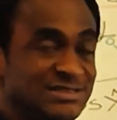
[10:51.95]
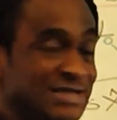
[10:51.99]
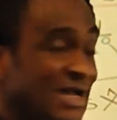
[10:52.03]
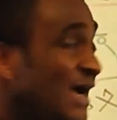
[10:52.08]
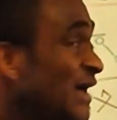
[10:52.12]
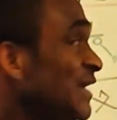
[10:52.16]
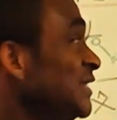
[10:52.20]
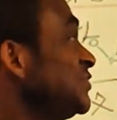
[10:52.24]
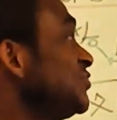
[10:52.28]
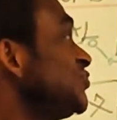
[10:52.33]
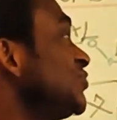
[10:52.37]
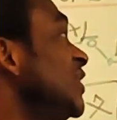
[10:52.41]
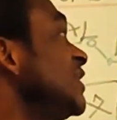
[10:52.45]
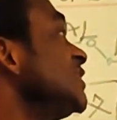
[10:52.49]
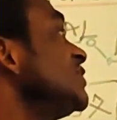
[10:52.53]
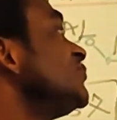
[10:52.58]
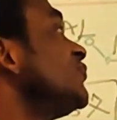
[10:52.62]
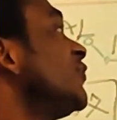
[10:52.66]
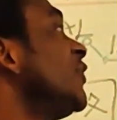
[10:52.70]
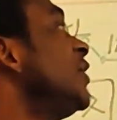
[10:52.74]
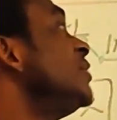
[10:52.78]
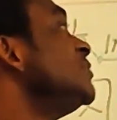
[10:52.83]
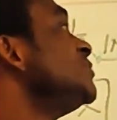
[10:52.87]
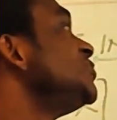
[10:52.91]
Now it
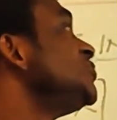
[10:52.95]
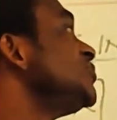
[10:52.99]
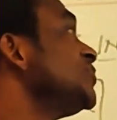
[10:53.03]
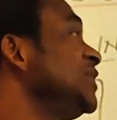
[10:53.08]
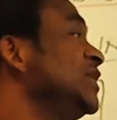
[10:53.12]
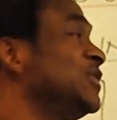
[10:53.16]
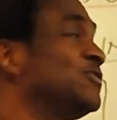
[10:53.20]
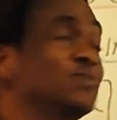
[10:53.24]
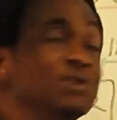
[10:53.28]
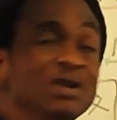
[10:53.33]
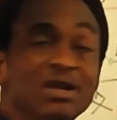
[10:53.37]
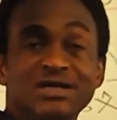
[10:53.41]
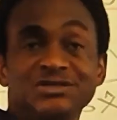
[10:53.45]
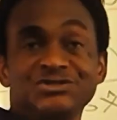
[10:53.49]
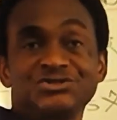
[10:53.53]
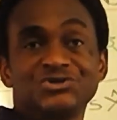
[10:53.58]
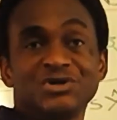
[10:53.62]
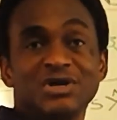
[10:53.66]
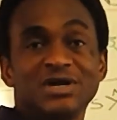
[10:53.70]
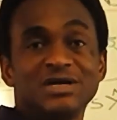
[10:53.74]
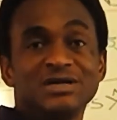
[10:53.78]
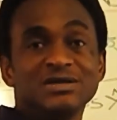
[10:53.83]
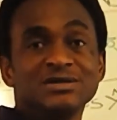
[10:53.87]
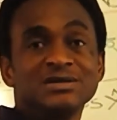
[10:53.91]
transforms to
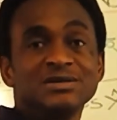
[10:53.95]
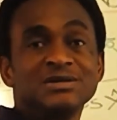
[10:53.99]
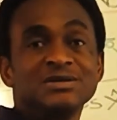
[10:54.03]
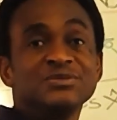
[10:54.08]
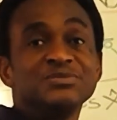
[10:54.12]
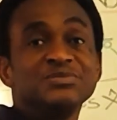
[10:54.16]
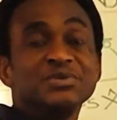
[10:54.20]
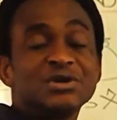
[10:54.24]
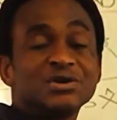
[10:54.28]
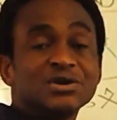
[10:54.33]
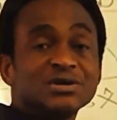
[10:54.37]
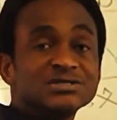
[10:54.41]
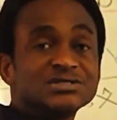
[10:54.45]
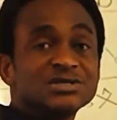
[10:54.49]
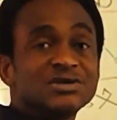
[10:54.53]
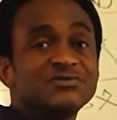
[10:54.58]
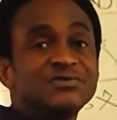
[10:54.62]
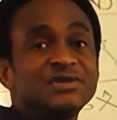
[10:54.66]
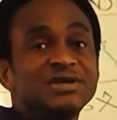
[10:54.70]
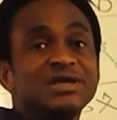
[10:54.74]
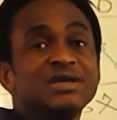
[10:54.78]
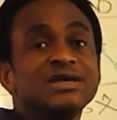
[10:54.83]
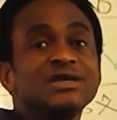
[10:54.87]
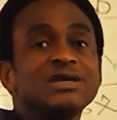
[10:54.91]
equilateral because of
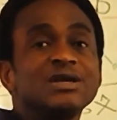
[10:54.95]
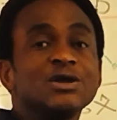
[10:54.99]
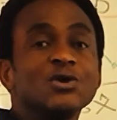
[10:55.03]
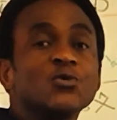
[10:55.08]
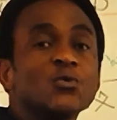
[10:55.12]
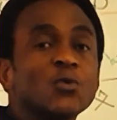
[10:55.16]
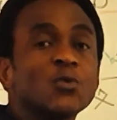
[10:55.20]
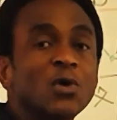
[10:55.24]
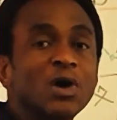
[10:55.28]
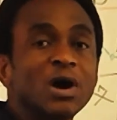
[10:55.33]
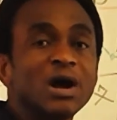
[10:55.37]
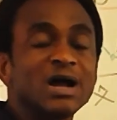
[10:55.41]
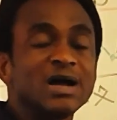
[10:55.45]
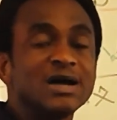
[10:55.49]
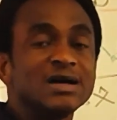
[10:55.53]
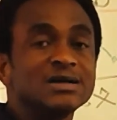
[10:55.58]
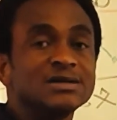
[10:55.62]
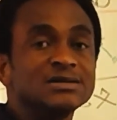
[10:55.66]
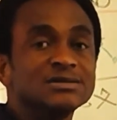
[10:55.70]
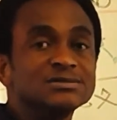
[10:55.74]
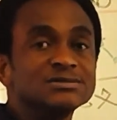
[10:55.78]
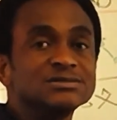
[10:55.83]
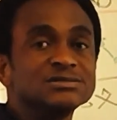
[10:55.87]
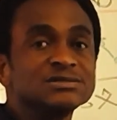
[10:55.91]
the equal
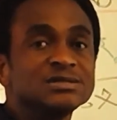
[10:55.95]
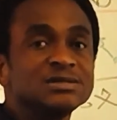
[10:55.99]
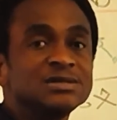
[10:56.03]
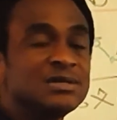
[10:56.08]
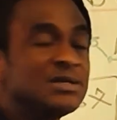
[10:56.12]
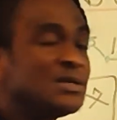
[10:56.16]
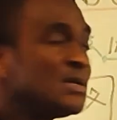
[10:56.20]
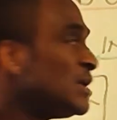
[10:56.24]
angles.